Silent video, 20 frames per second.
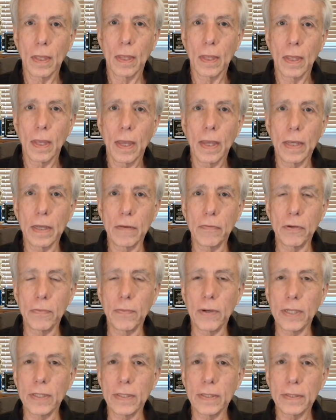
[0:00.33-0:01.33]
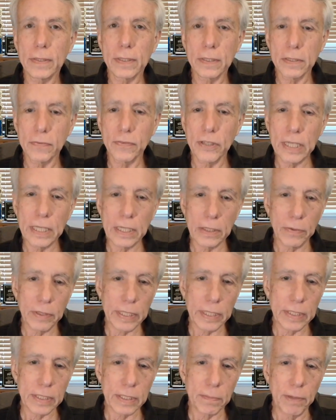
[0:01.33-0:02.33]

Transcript: Hi everyone, this video is